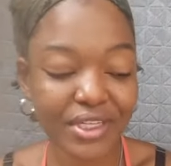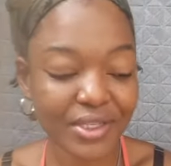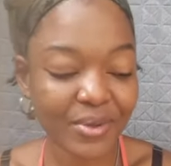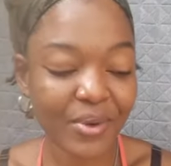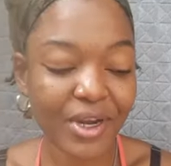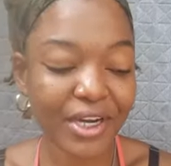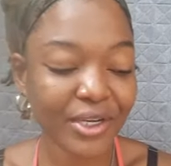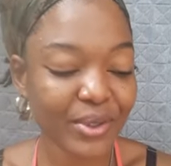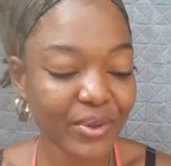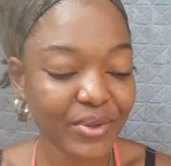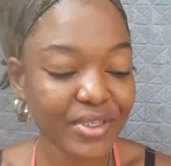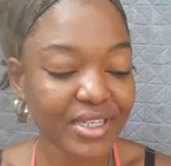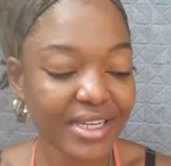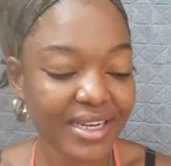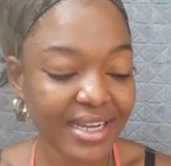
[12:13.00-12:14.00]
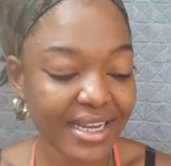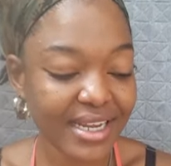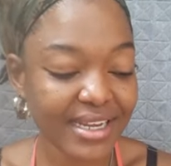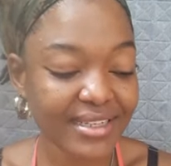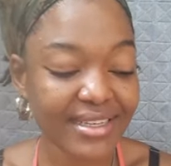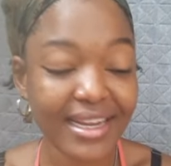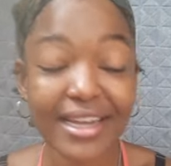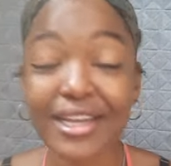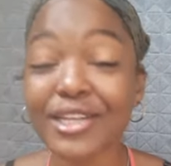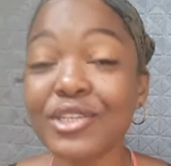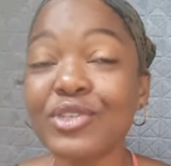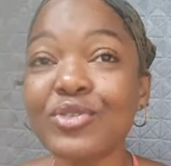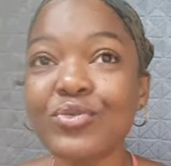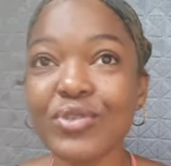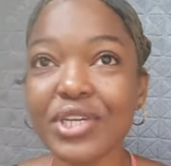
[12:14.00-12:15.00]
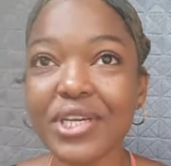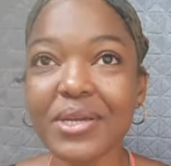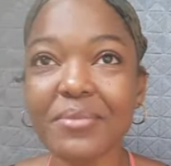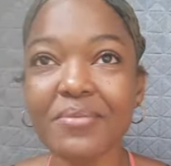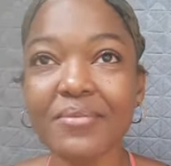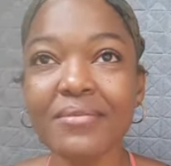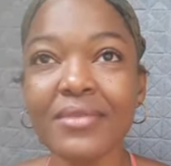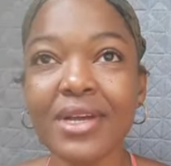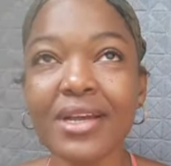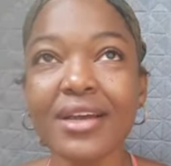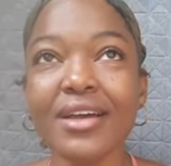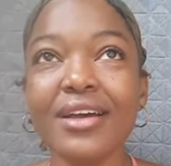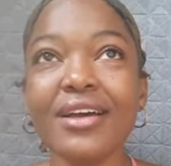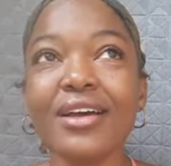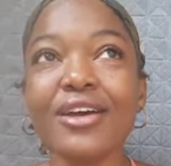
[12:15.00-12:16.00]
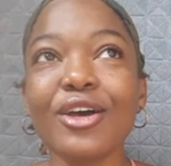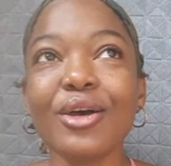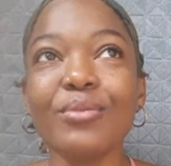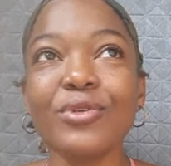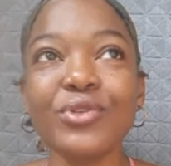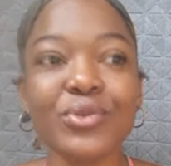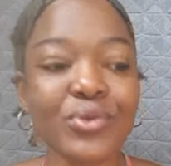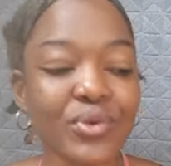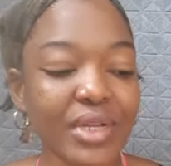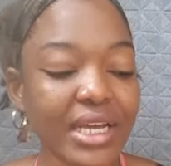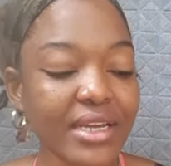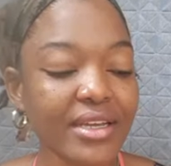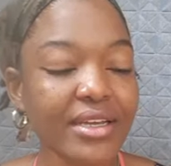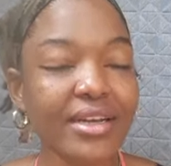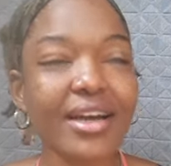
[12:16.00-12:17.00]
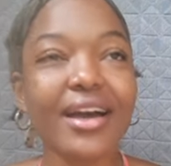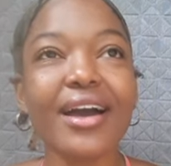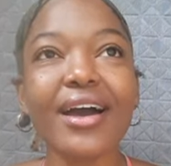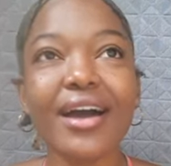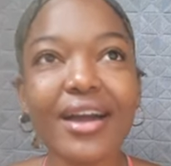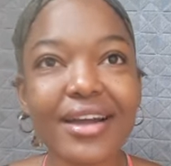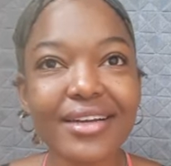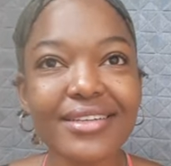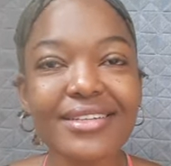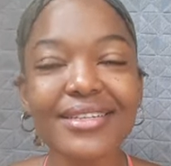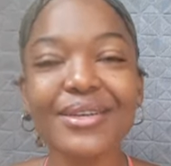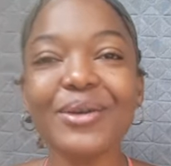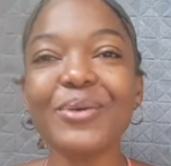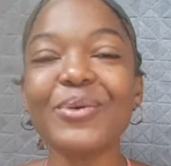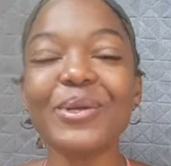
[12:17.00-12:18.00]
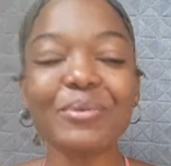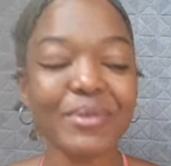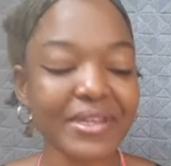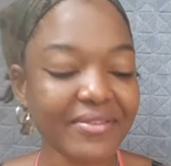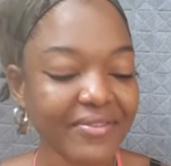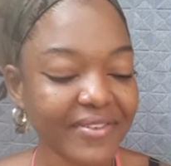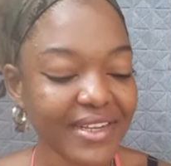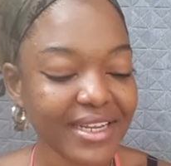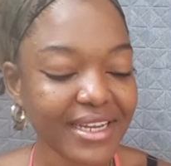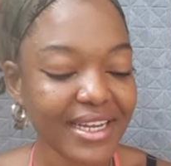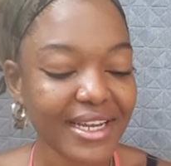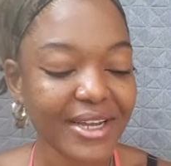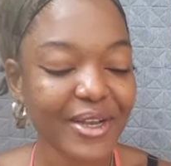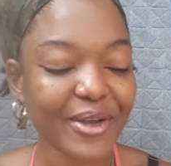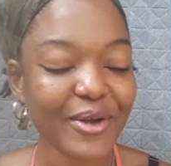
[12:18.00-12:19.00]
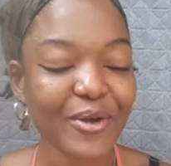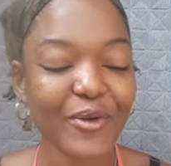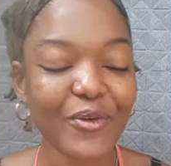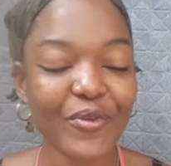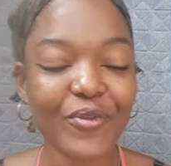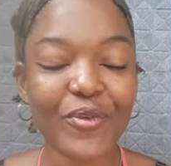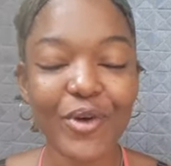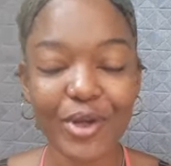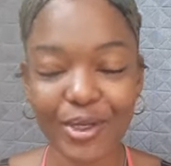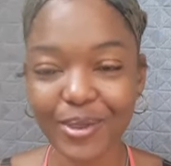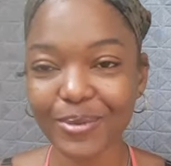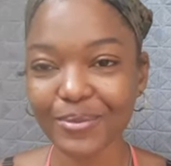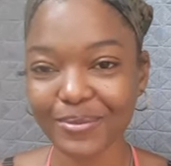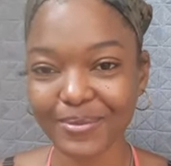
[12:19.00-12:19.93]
toward you today it's like a dream come true like your heart will be feeling full